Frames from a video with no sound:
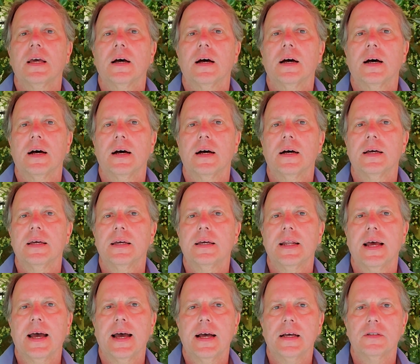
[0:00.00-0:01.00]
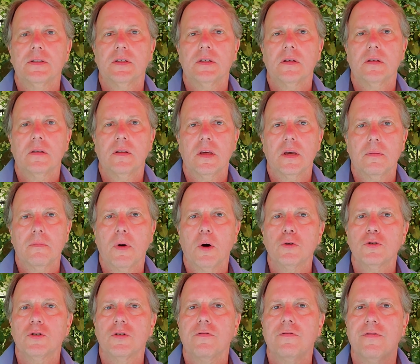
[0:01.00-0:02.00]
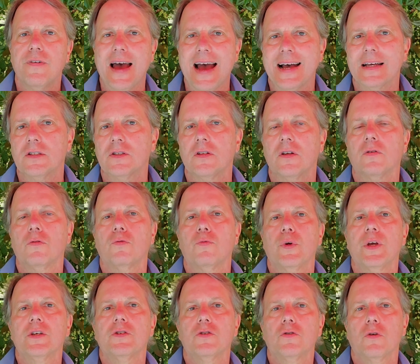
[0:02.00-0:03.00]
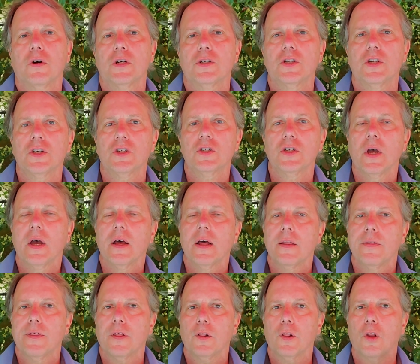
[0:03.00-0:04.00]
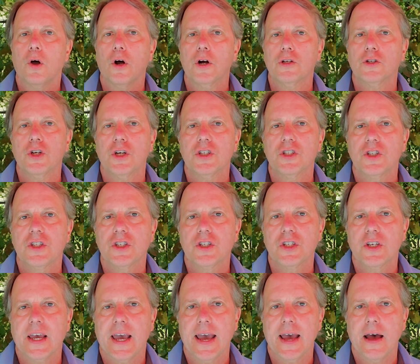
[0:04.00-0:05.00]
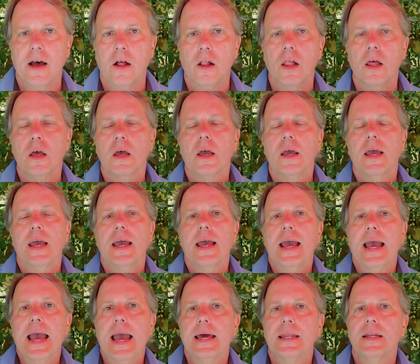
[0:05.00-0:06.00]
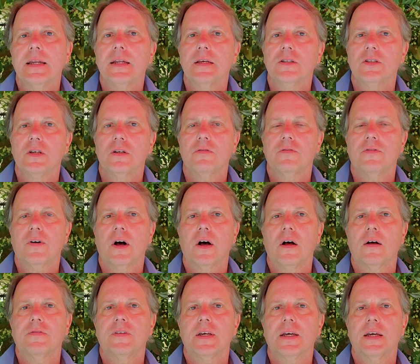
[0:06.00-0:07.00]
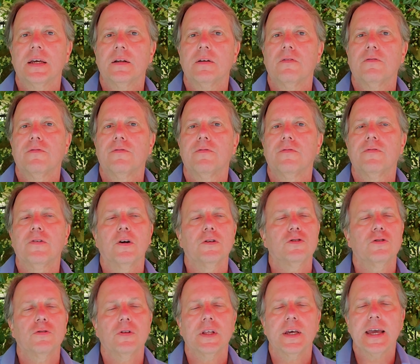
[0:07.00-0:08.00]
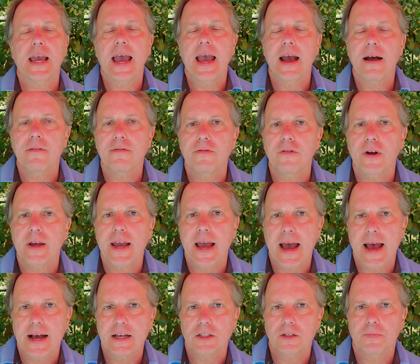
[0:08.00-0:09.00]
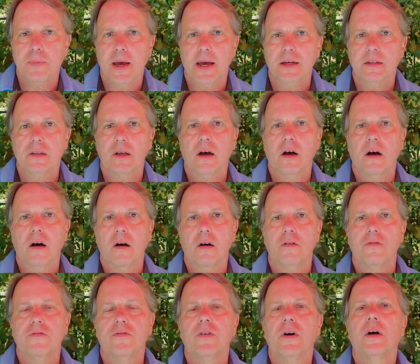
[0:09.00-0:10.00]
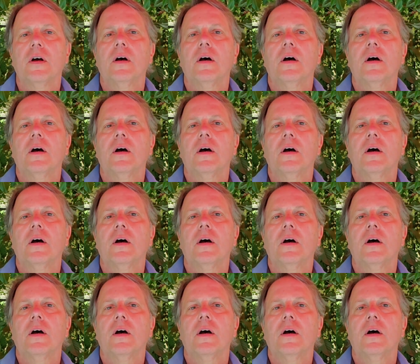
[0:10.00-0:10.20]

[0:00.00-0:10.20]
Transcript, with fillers: Uh, it has the most vast resources, the largest scale, and it is involved in virtually every aspect of